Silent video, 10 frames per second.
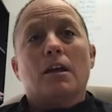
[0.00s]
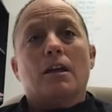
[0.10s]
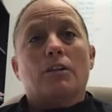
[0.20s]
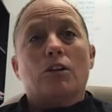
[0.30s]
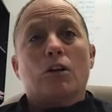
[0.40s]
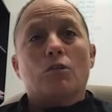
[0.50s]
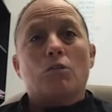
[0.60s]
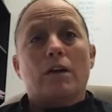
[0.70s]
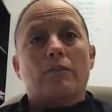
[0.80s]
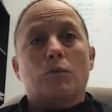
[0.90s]
and you know,
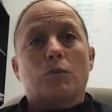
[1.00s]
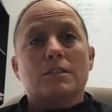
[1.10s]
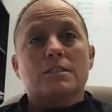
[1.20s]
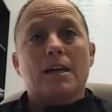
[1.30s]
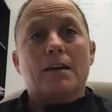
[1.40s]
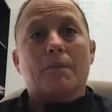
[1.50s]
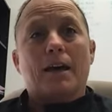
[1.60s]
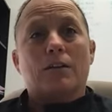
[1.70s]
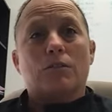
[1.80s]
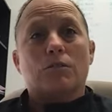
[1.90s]
whoever wins that
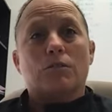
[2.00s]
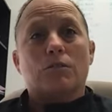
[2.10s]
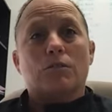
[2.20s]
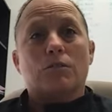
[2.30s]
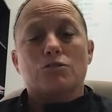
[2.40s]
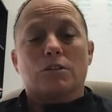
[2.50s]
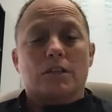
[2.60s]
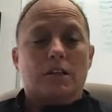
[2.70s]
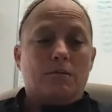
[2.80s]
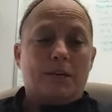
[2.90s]
battle, you know,
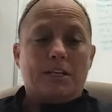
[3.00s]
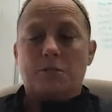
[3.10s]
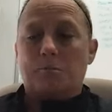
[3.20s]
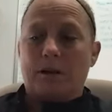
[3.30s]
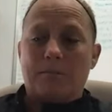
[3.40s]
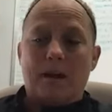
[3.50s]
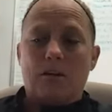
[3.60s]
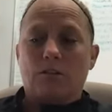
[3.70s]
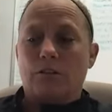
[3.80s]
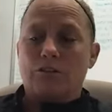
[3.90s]
usually we can spread them
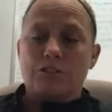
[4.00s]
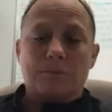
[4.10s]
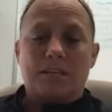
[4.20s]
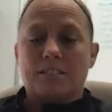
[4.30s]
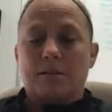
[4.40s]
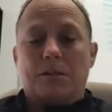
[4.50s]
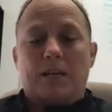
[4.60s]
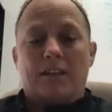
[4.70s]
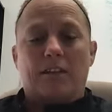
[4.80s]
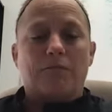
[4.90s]
out. And there's some kids that play
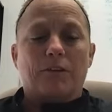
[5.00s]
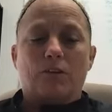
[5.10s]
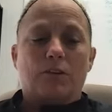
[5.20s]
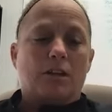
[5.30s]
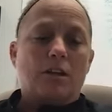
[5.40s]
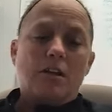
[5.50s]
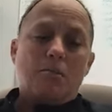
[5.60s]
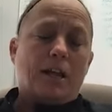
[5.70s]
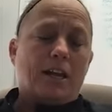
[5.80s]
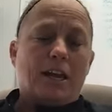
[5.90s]
the infield that
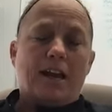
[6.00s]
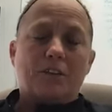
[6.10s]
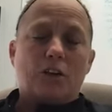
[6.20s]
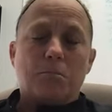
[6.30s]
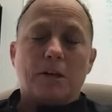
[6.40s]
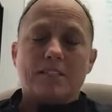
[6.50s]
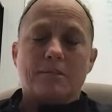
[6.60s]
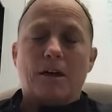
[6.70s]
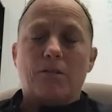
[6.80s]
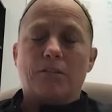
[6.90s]
probably gonna have to go play
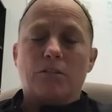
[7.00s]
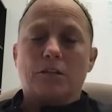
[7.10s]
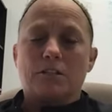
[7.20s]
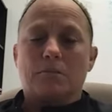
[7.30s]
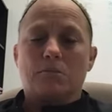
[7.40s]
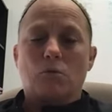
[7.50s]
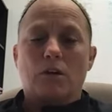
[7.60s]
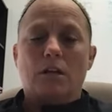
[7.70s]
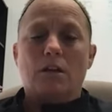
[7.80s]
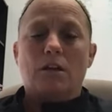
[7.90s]
some outfield at some
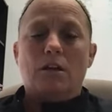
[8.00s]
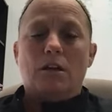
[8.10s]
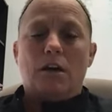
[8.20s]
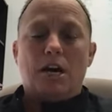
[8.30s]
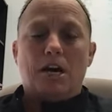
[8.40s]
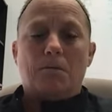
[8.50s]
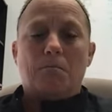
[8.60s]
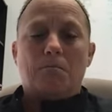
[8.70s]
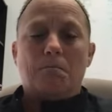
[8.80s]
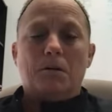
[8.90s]
point.
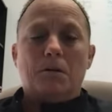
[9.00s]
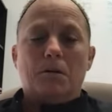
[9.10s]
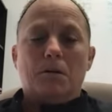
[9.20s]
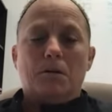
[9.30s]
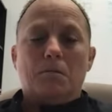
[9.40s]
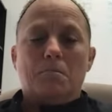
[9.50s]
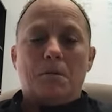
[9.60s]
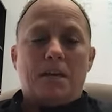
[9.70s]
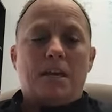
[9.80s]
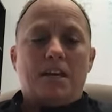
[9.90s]

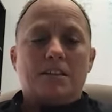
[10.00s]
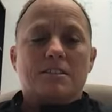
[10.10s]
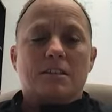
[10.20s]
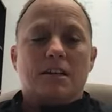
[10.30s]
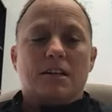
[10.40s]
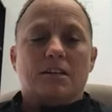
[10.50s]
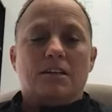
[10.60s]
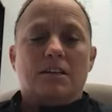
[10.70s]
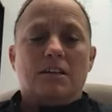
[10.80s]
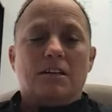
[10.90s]
But yeah, it's
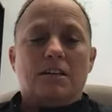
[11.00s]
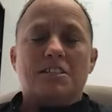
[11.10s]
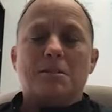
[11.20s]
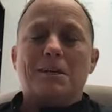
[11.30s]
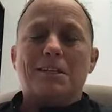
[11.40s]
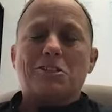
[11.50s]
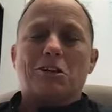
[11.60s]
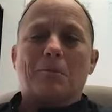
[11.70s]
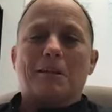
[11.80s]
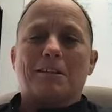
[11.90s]
to be
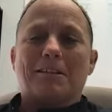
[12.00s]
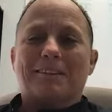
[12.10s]
determined.